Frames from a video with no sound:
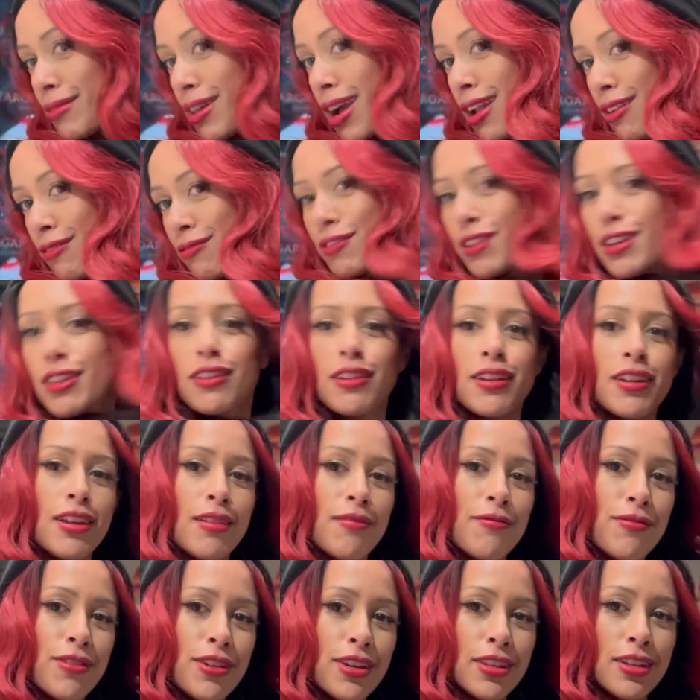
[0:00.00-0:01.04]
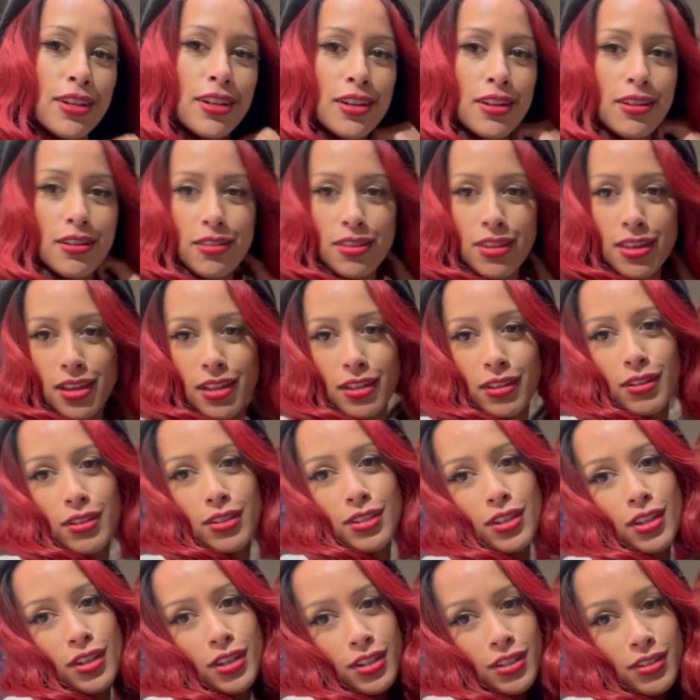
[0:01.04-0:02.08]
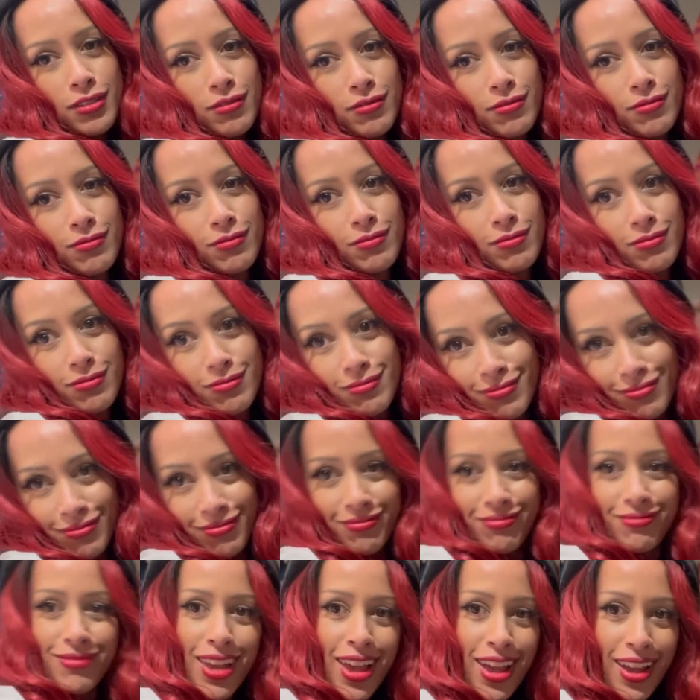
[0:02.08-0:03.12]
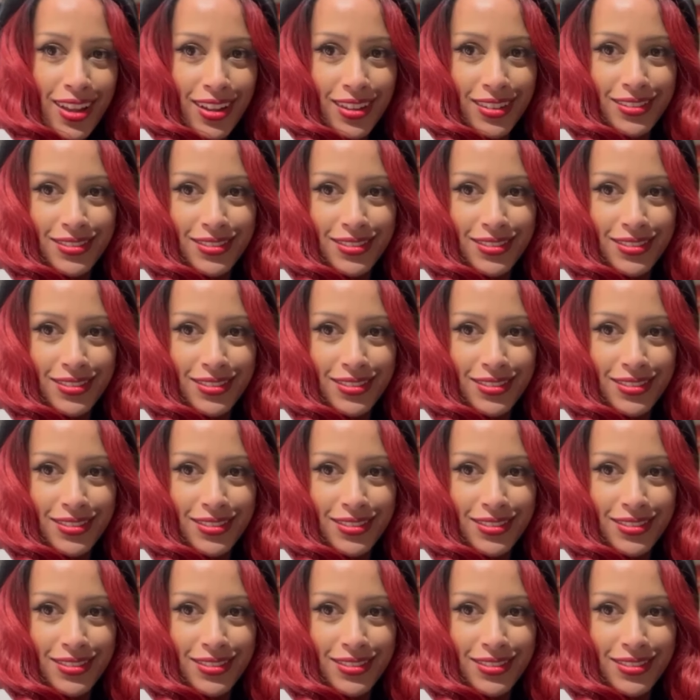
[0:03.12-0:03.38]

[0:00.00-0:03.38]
kind of feeling it. I'm feeling it. I think it looks good. Yeah.